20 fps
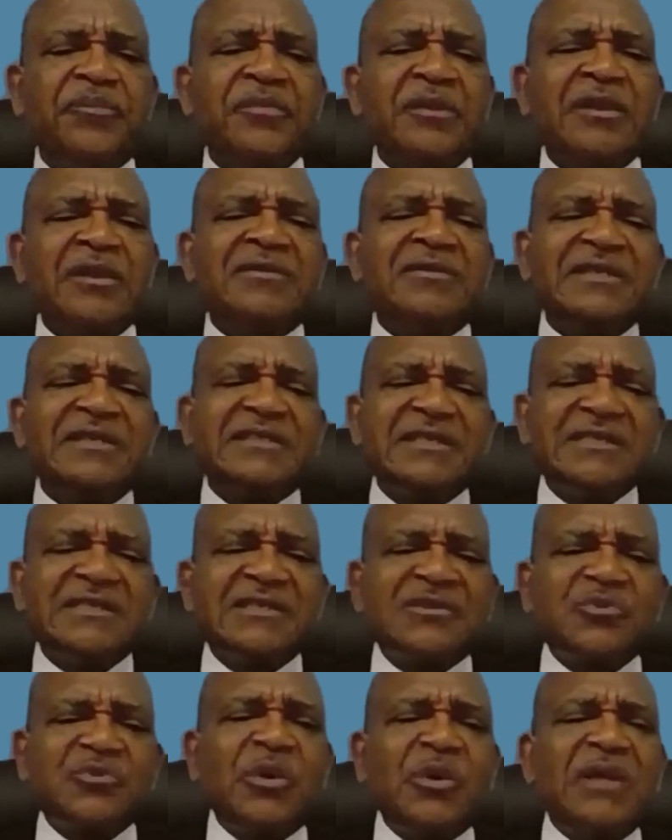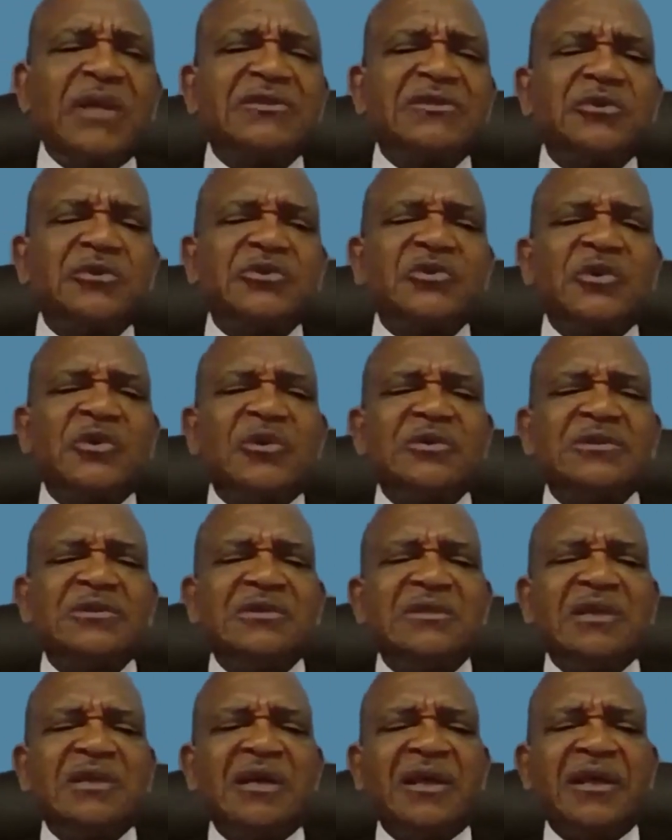this is what
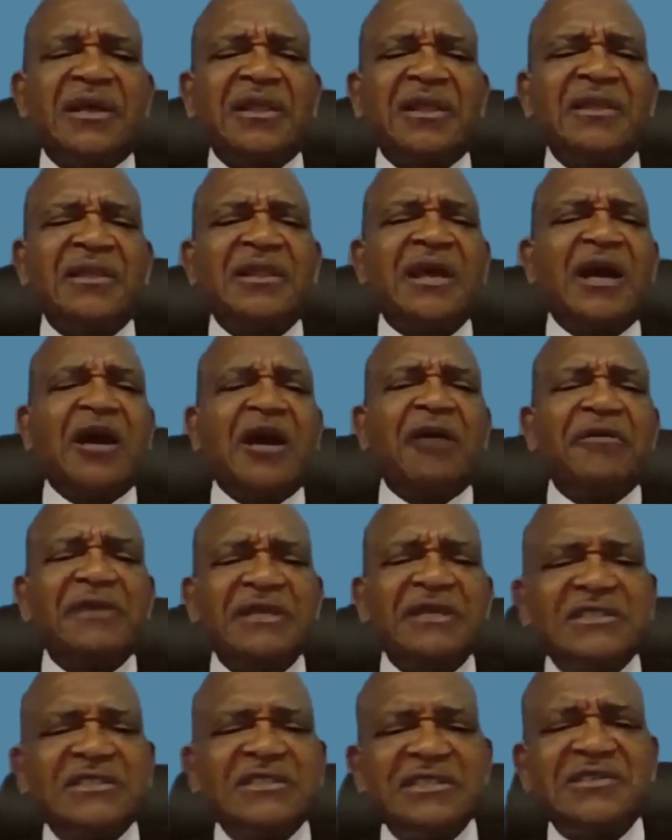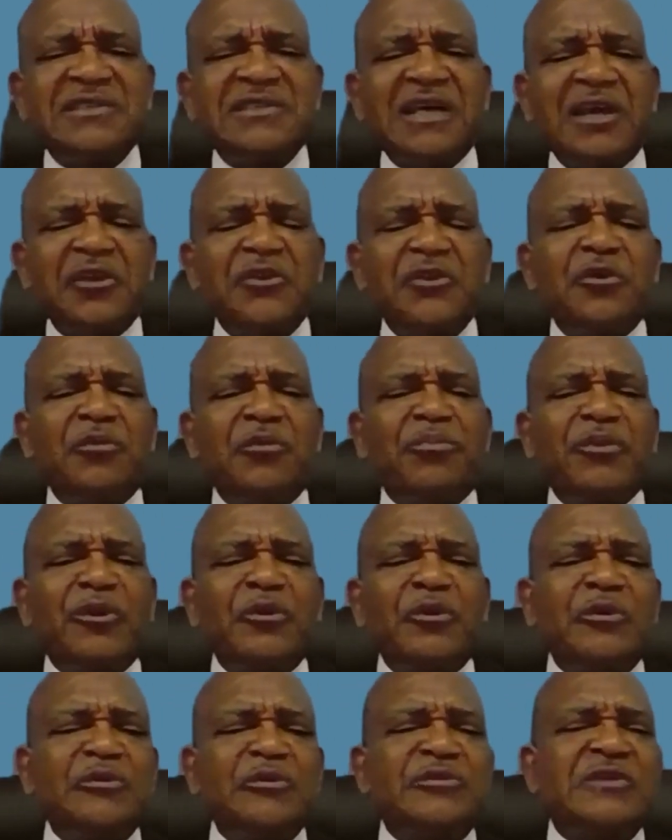ozone, how it is,
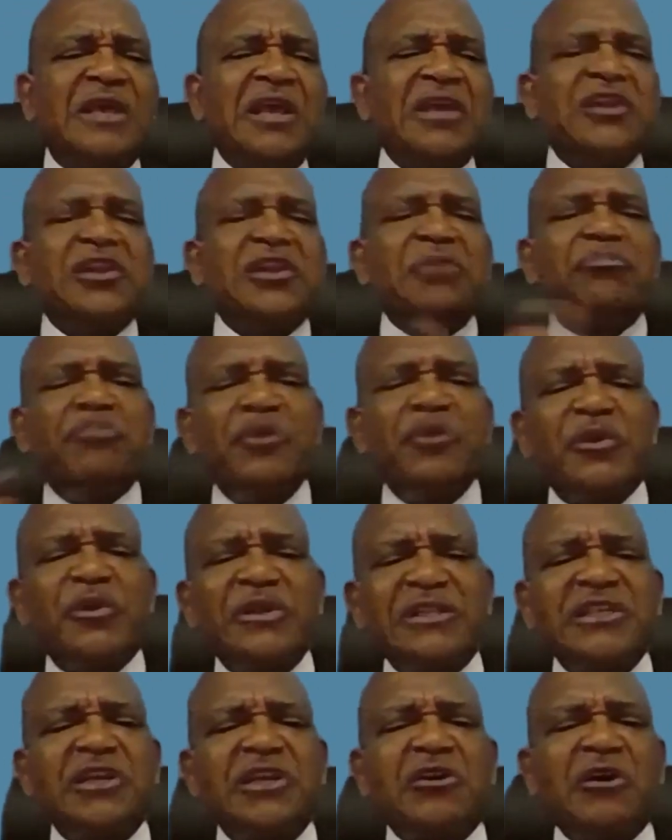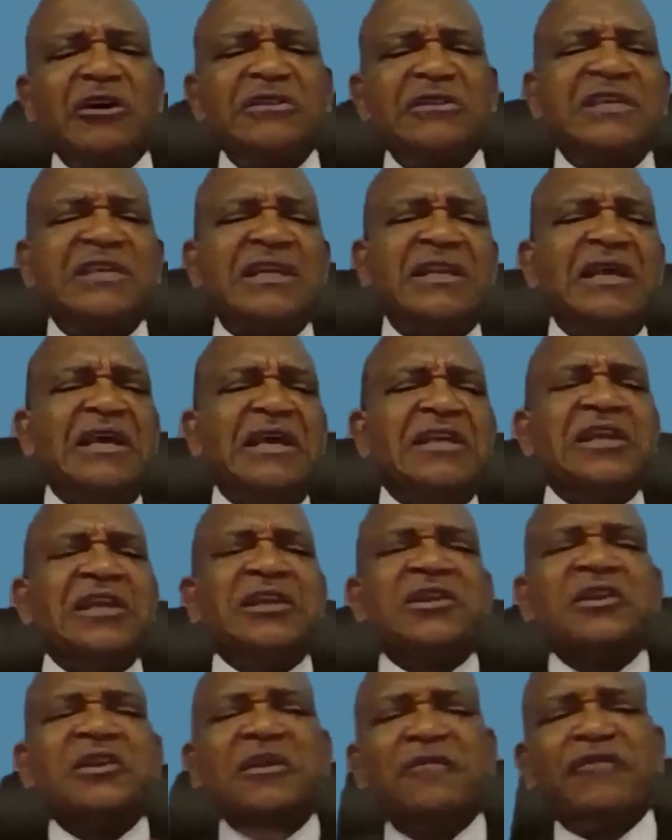produced, the purity content,
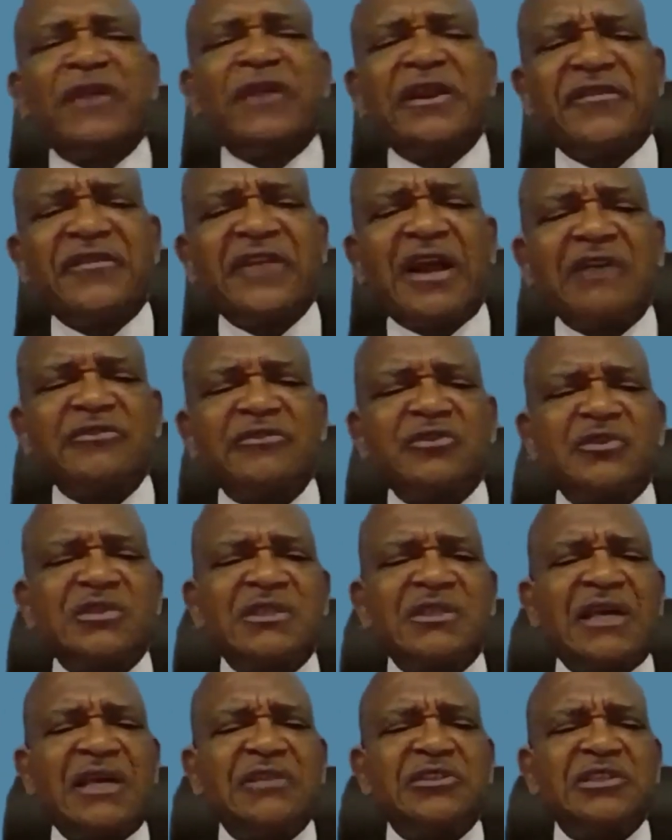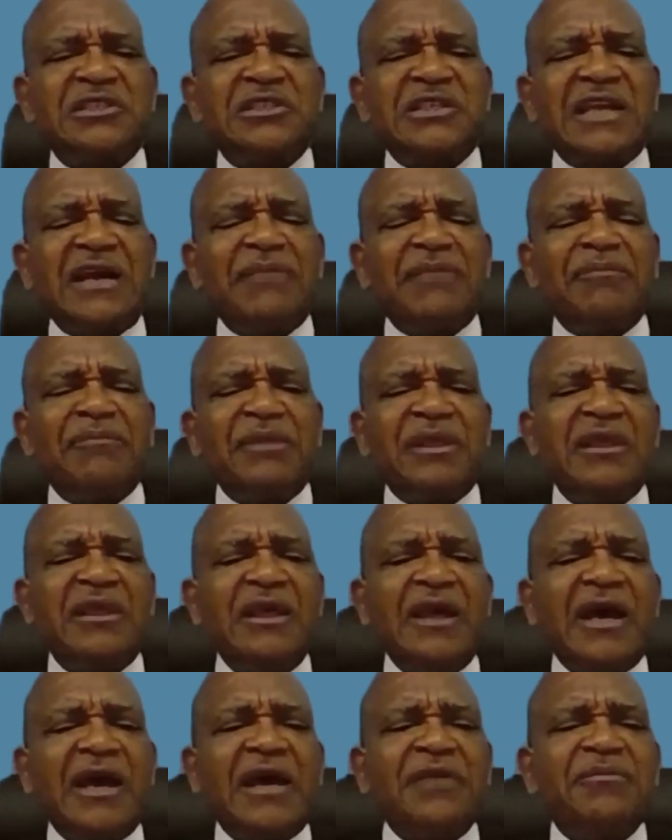the different routes that it can
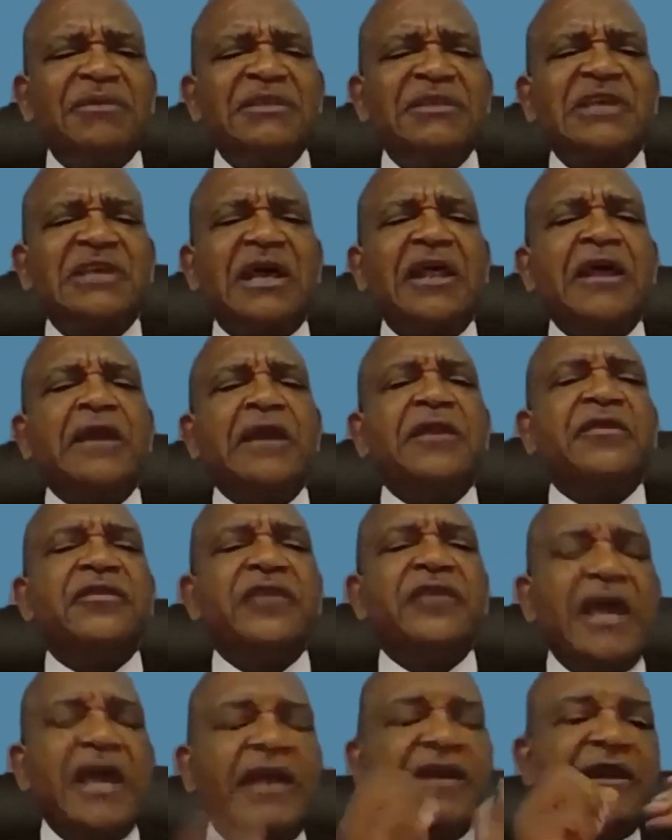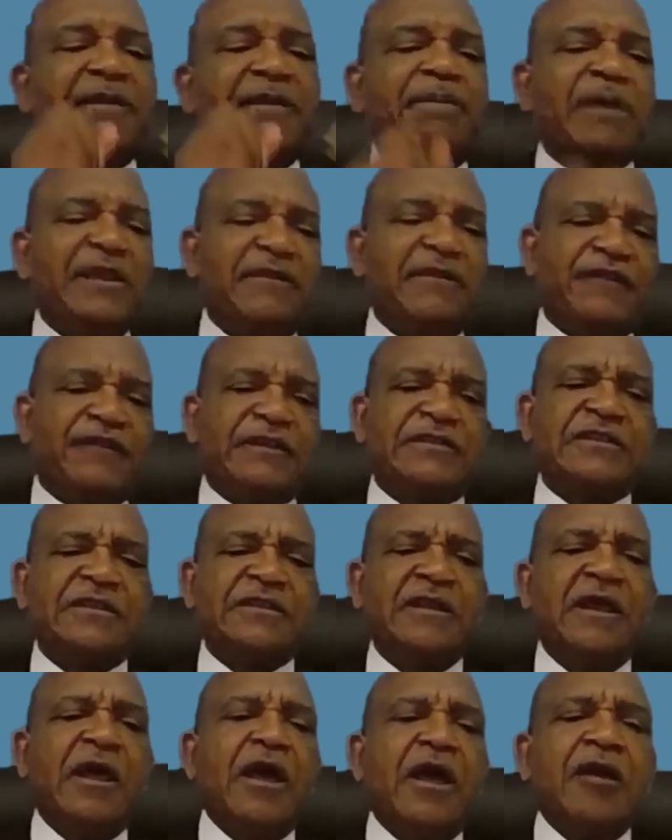be administered, then the benefits.
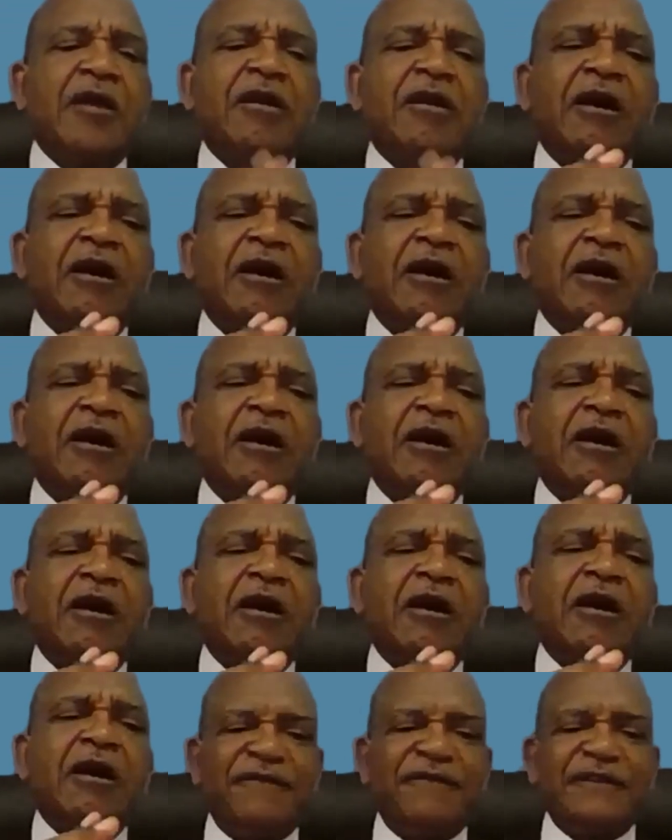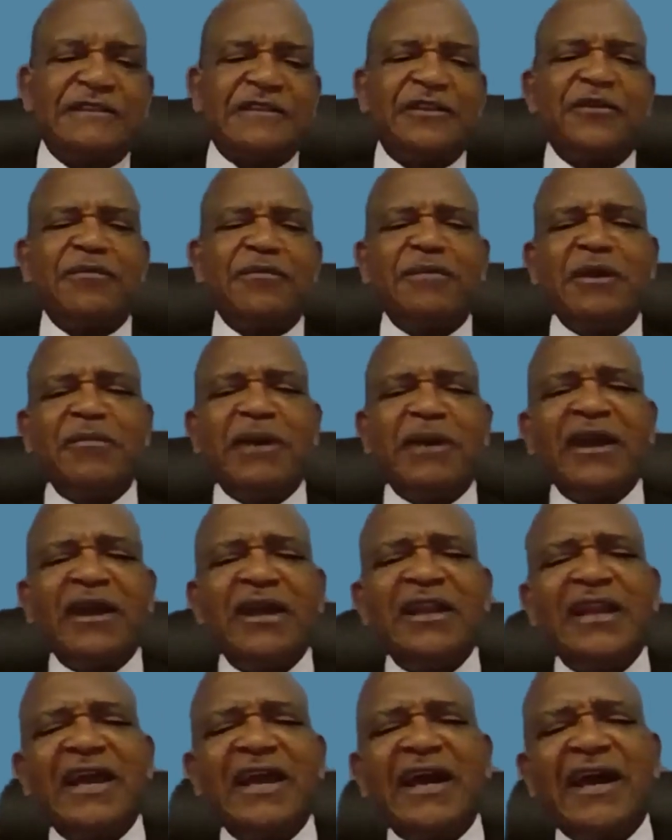Come to the benefits. Remember
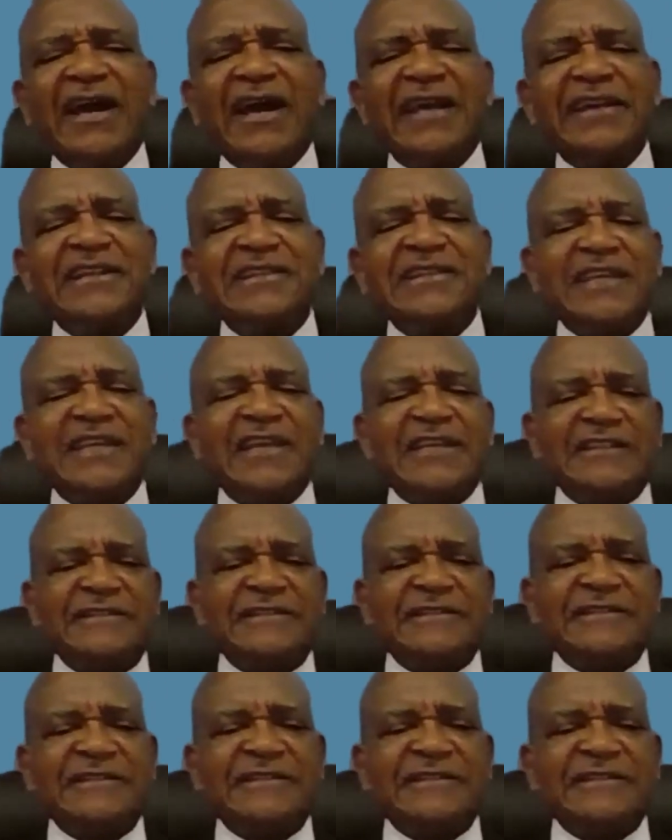earlier I said,